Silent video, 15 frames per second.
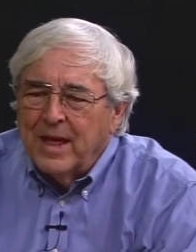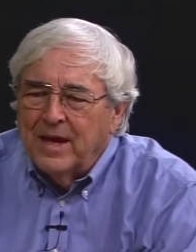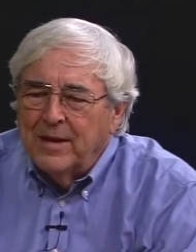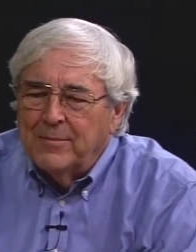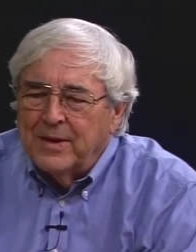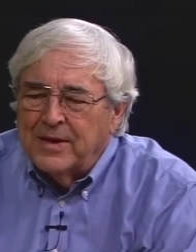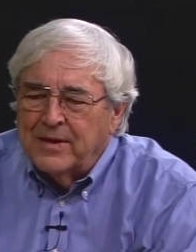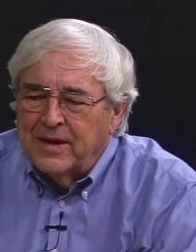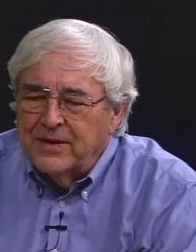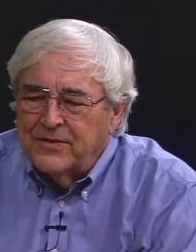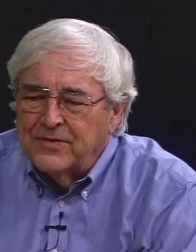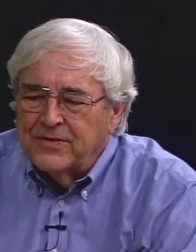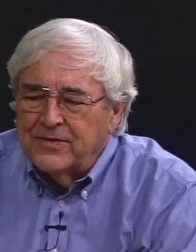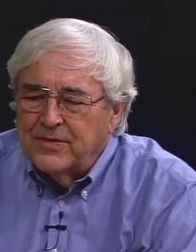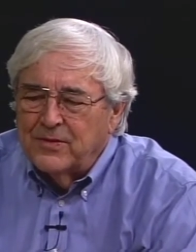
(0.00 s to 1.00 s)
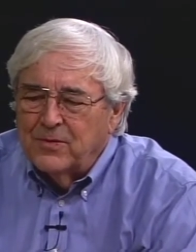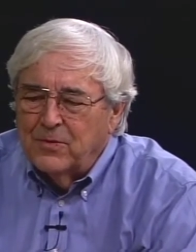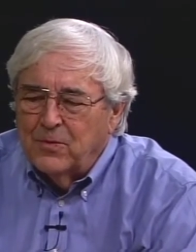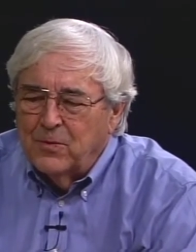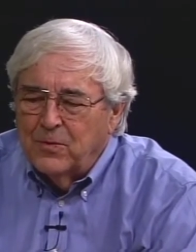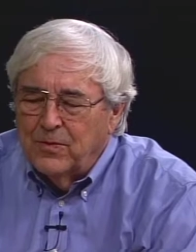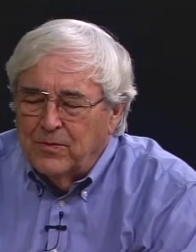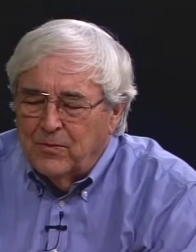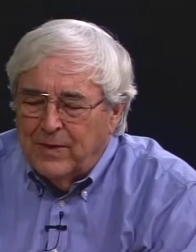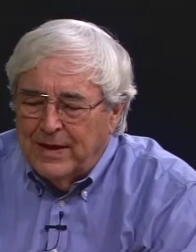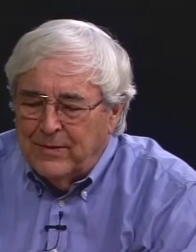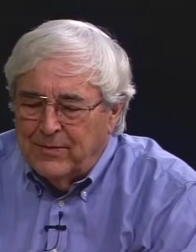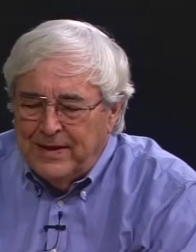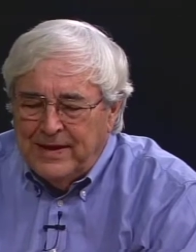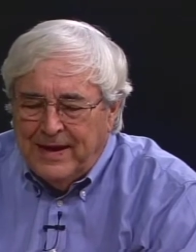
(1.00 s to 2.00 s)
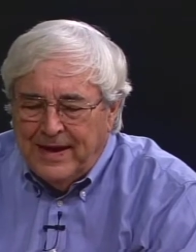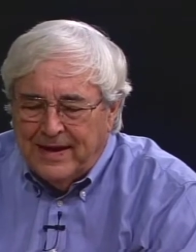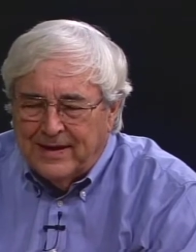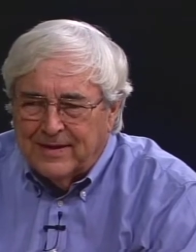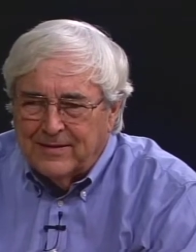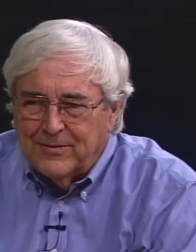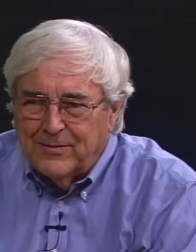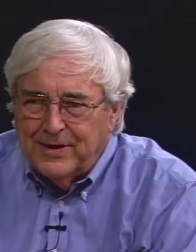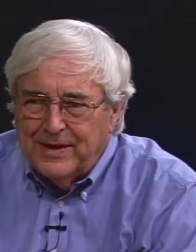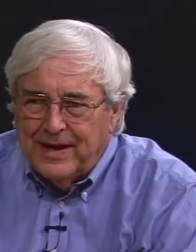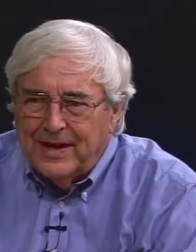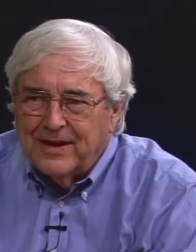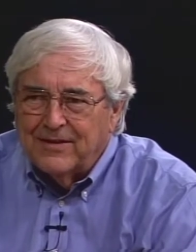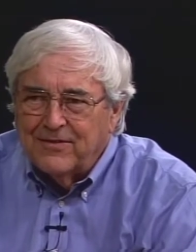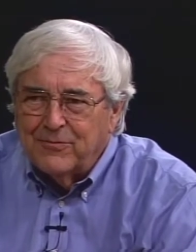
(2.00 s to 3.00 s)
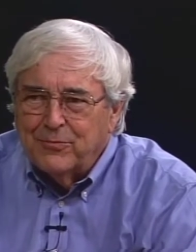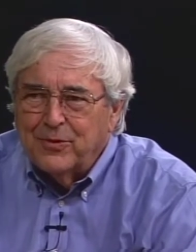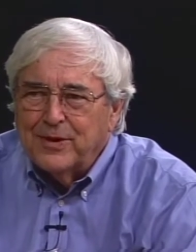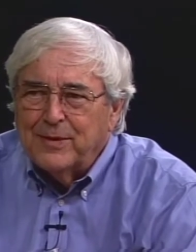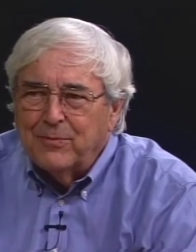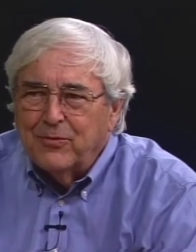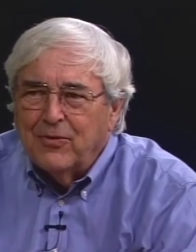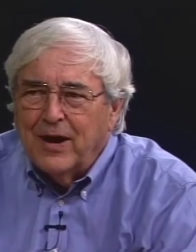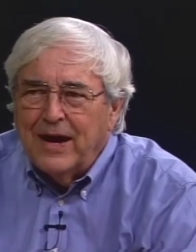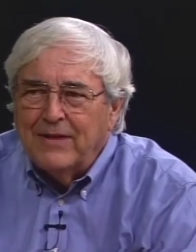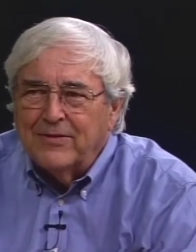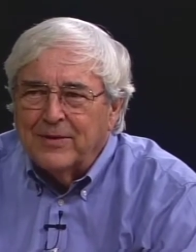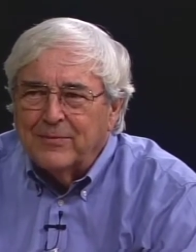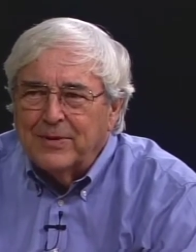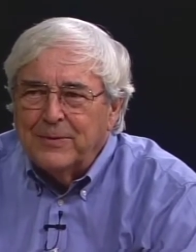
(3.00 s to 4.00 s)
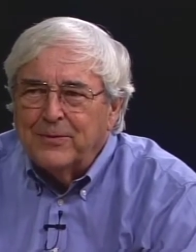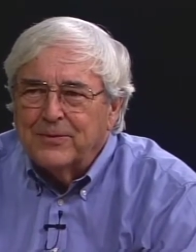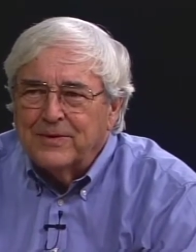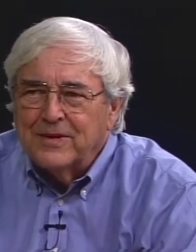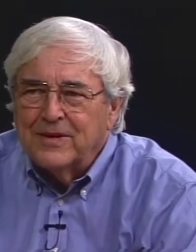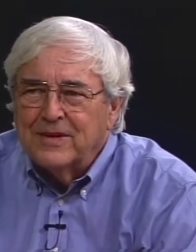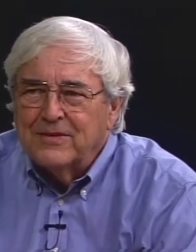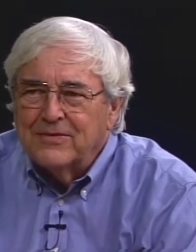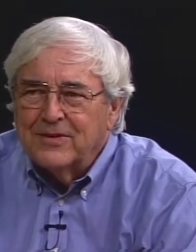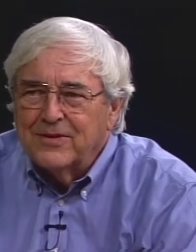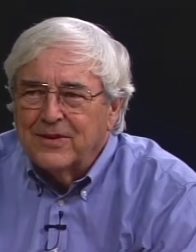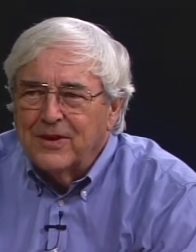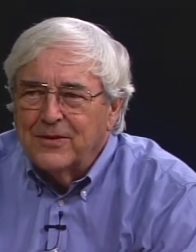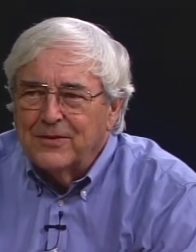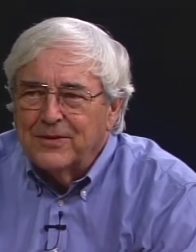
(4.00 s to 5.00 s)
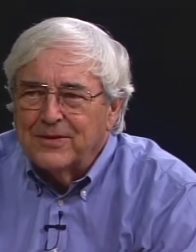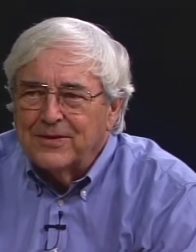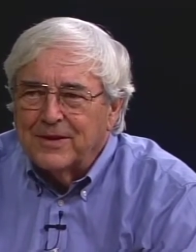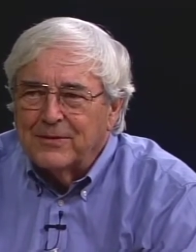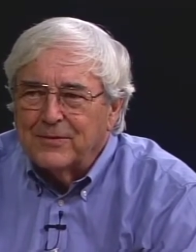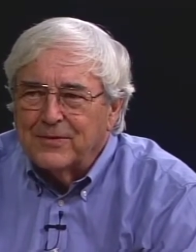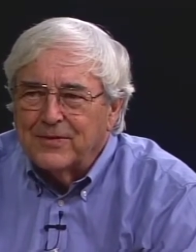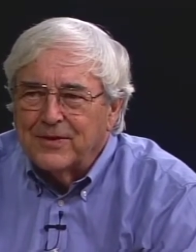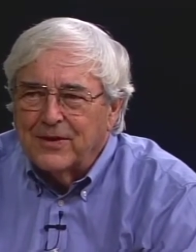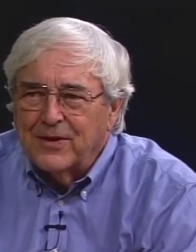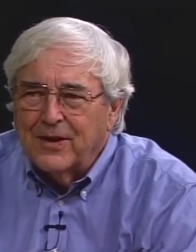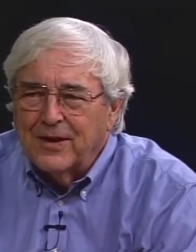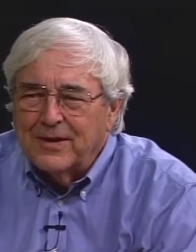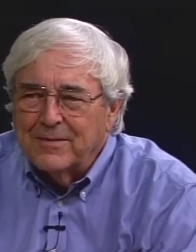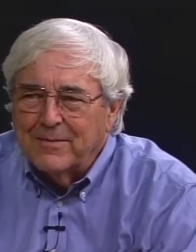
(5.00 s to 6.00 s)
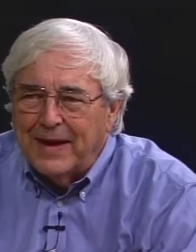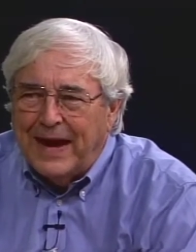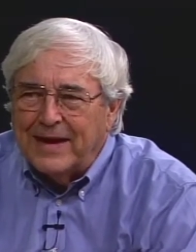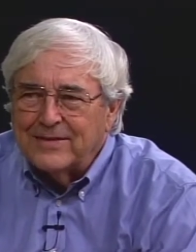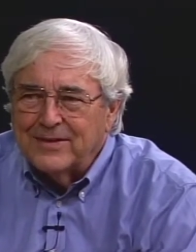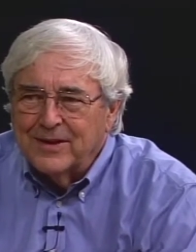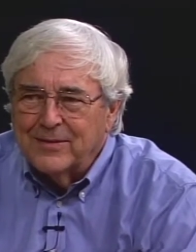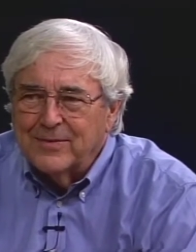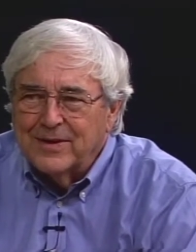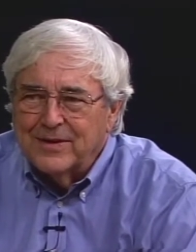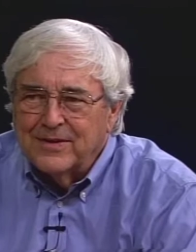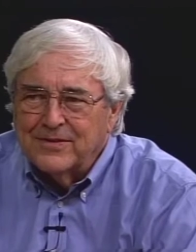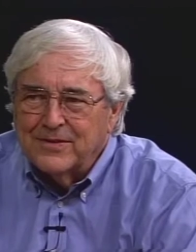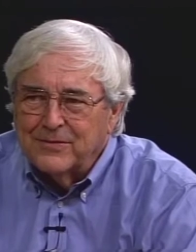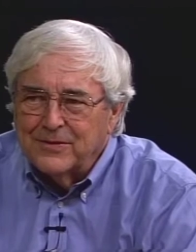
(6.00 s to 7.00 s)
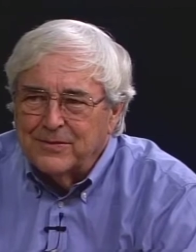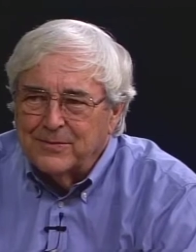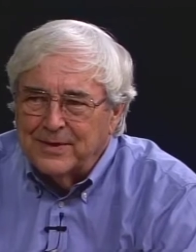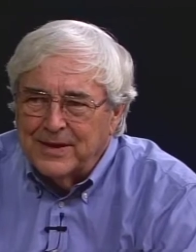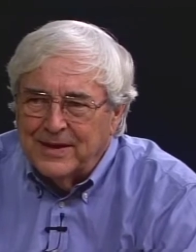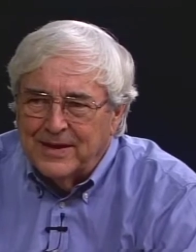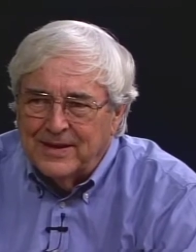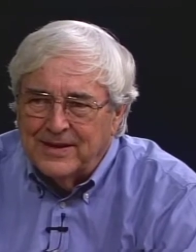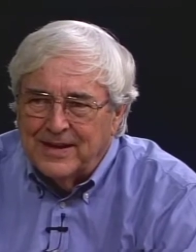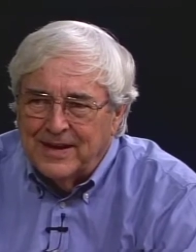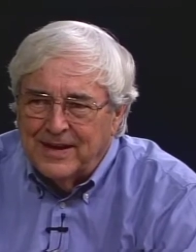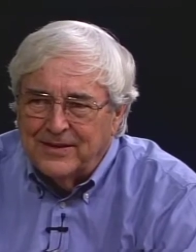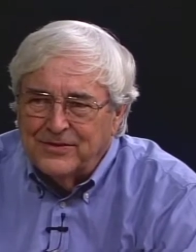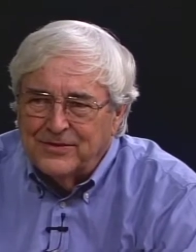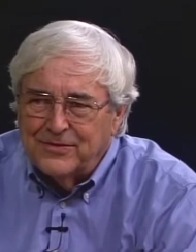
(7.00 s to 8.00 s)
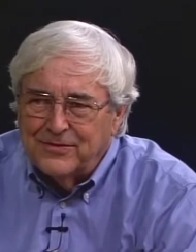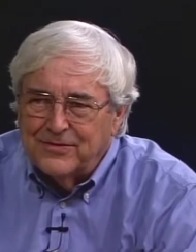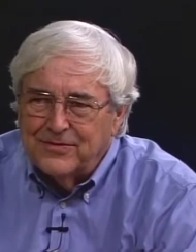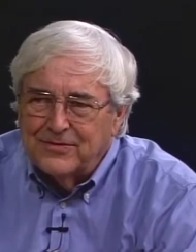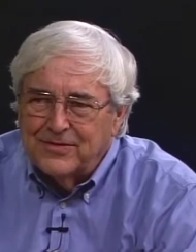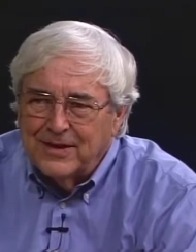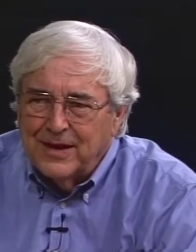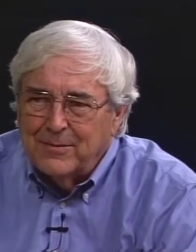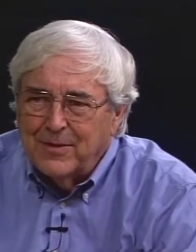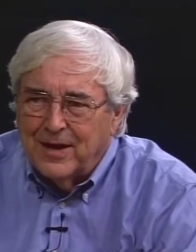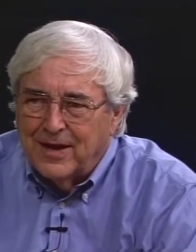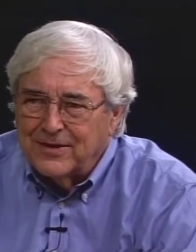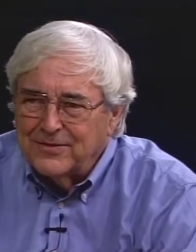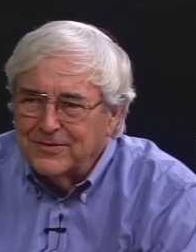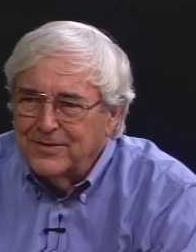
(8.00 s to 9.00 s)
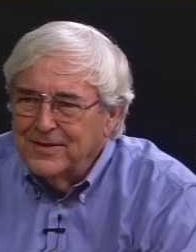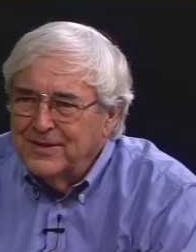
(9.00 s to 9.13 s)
because the way we had it, we had it pretty private. People didn't even know that there was the garden back there because it was behind a hedge of hemlocks